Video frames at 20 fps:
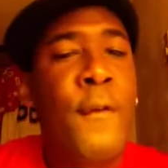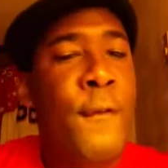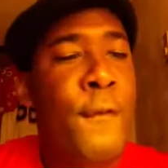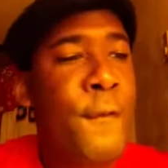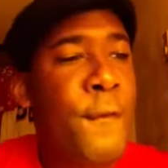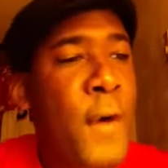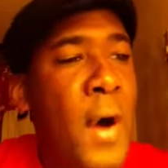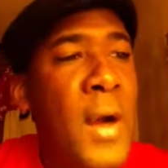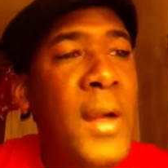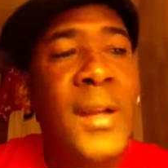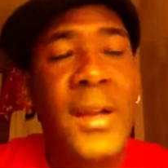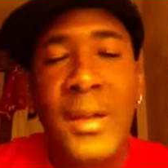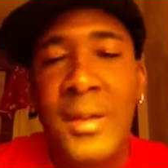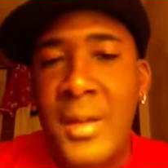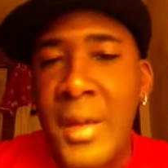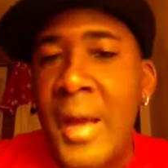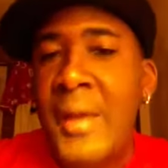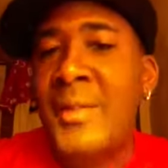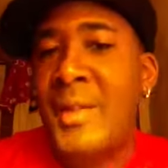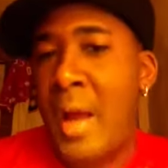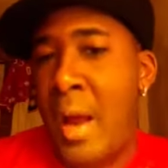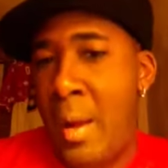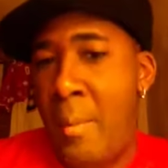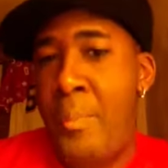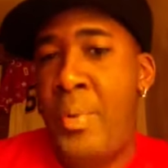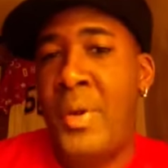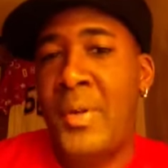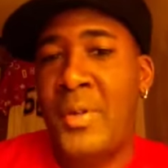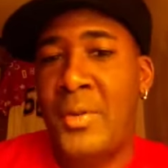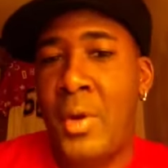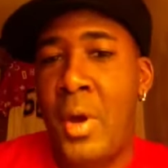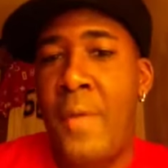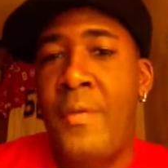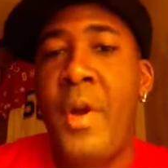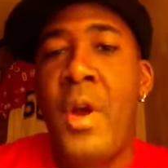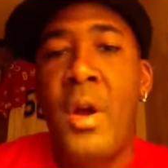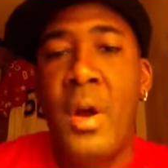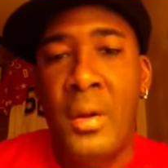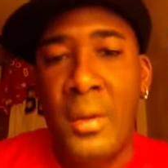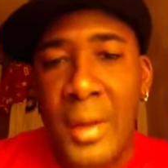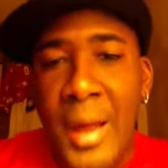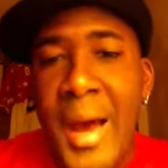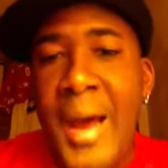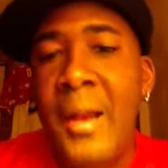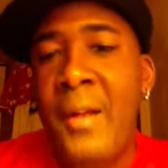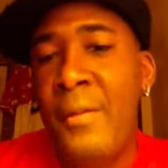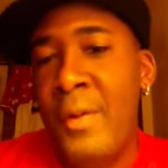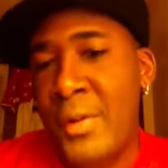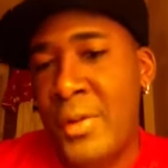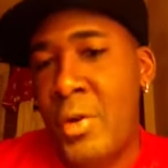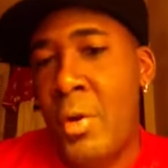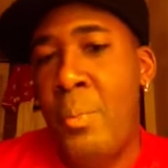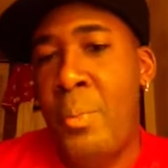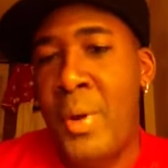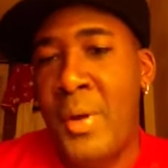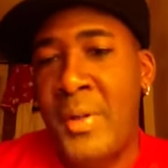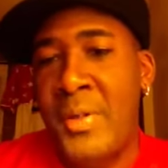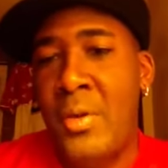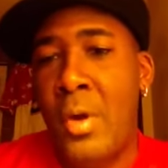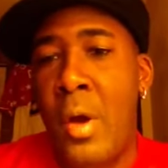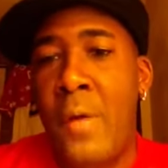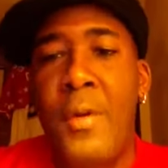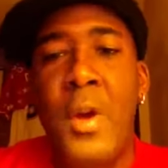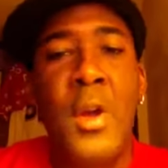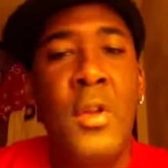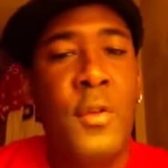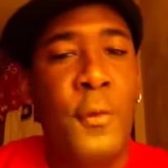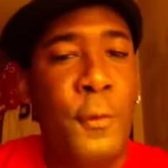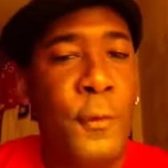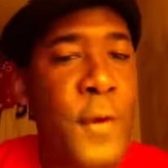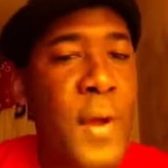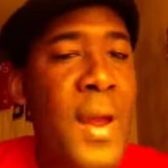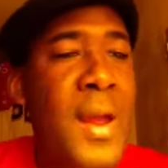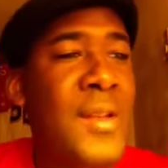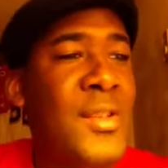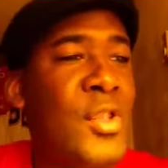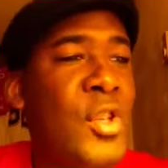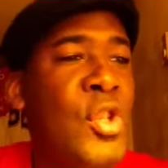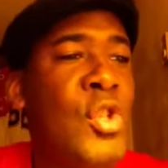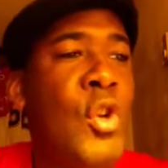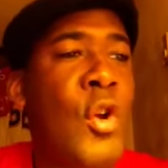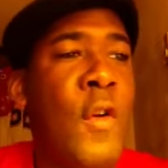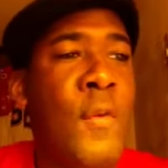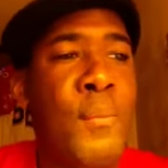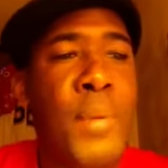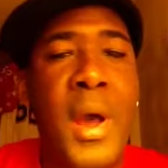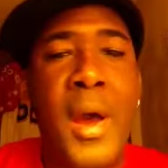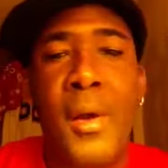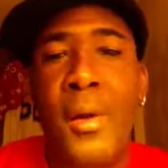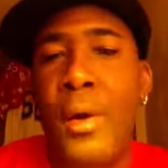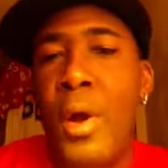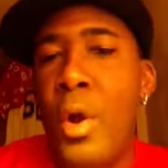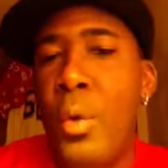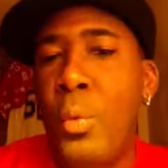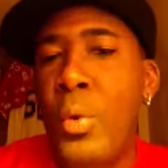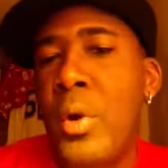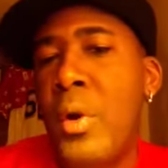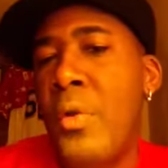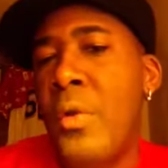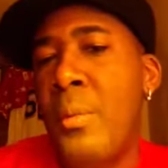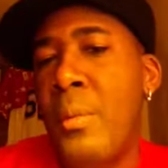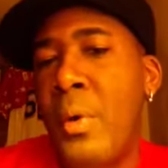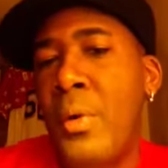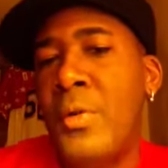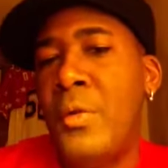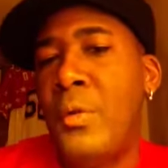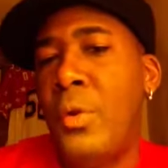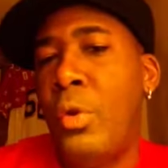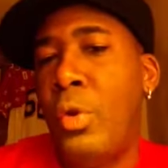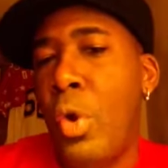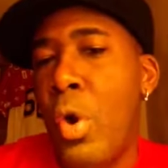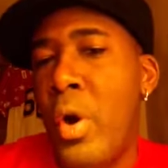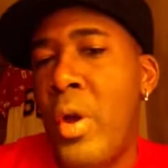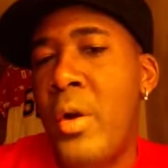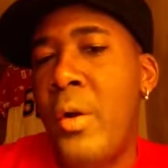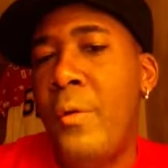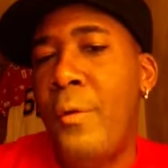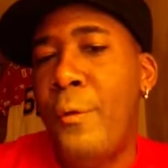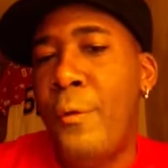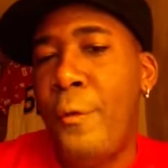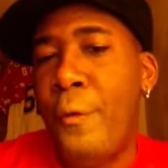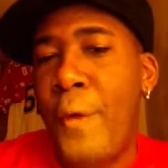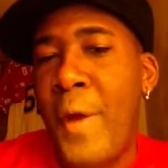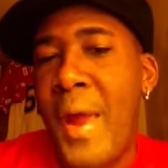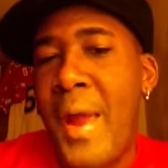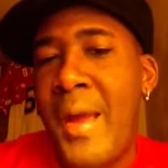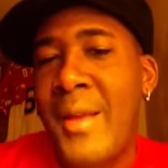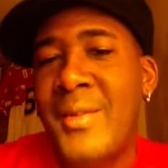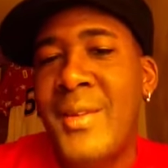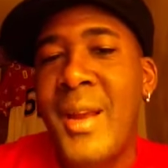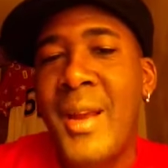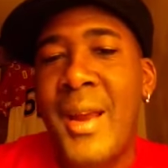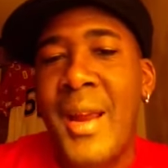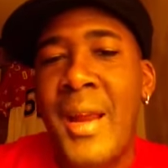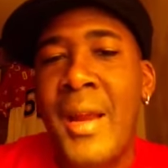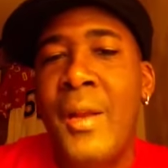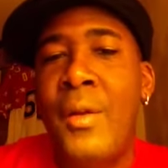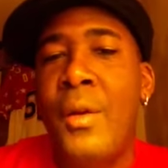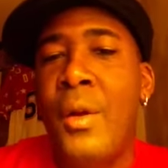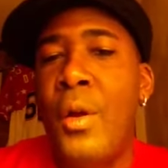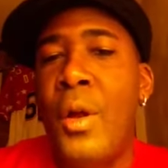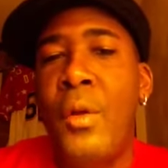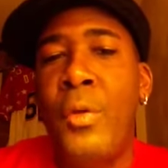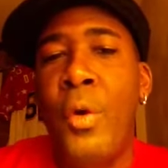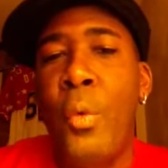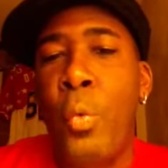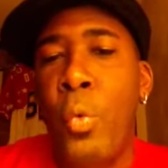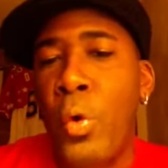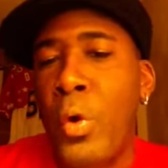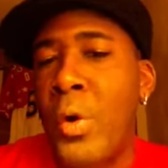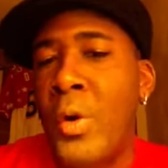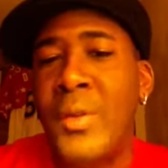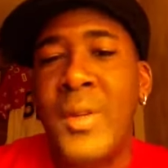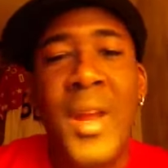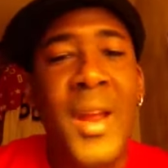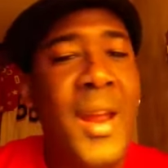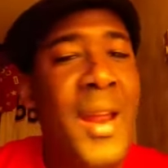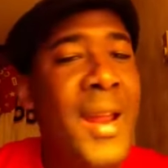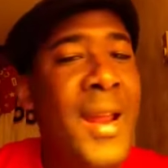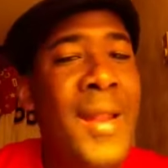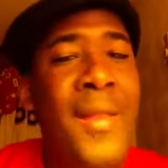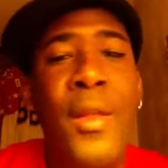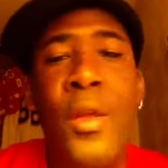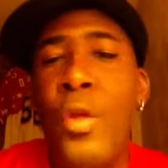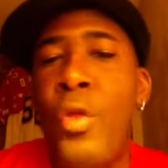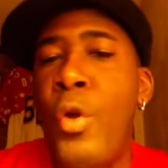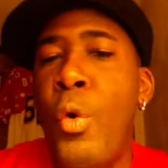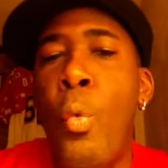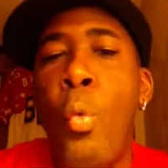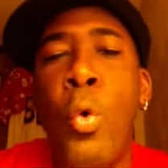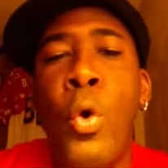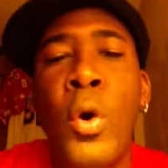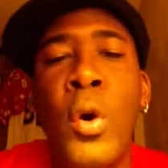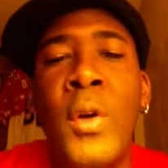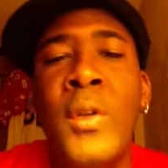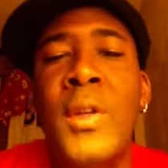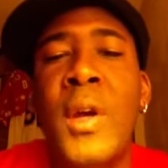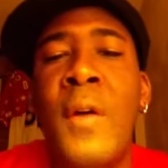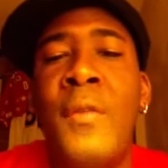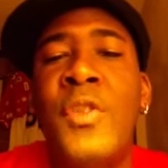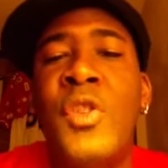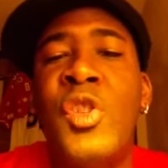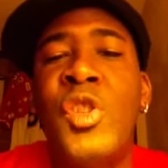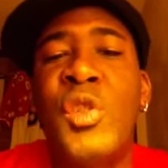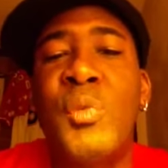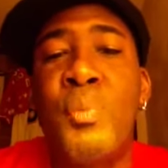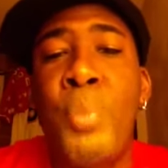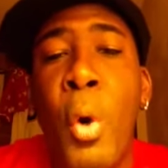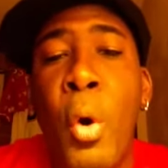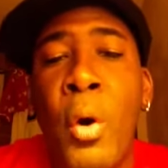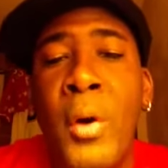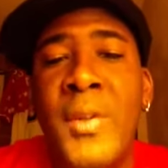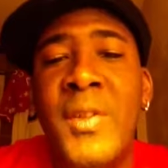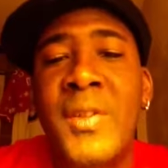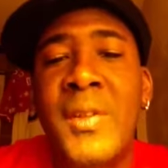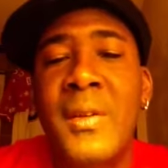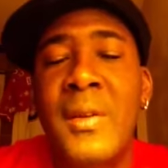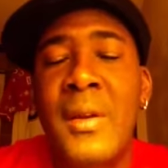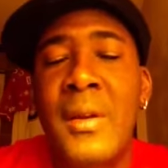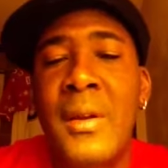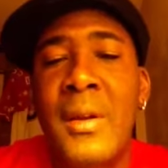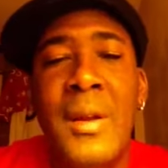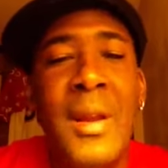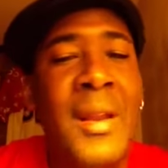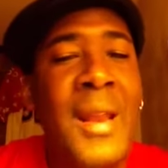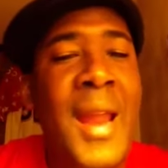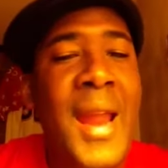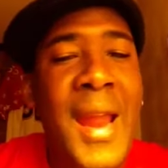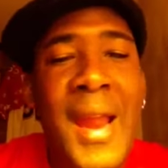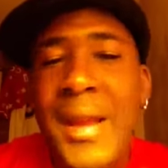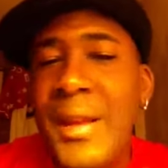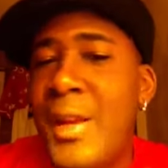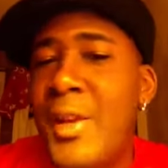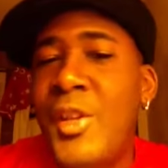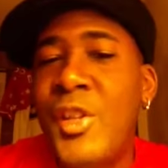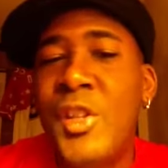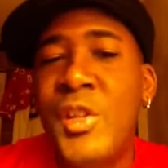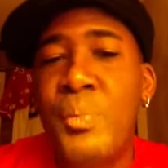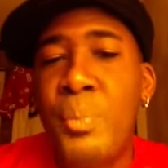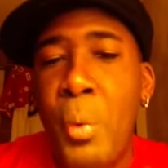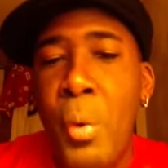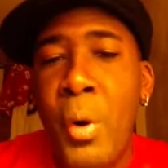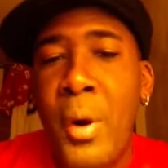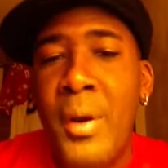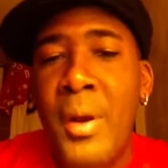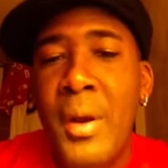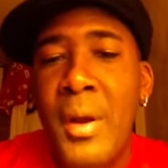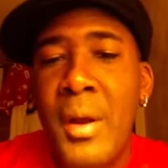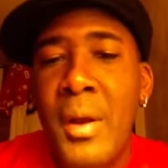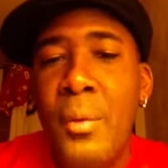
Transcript: Fuck yes, I'm pissed off. A lot of us are pissed off. The fans deserve better. We are the most loyal fans in the world of sports. In any sport.